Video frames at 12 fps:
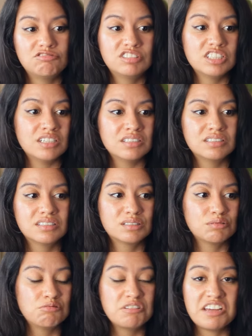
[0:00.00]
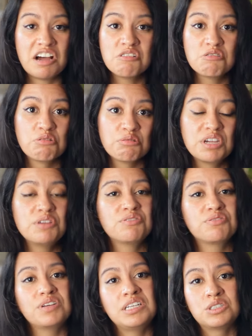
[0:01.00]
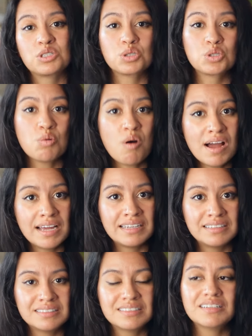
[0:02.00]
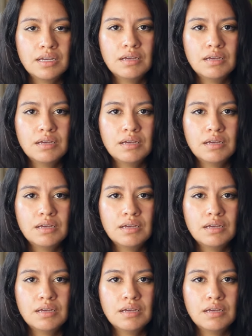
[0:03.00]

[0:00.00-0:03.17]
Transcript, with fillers: just without grief intertwined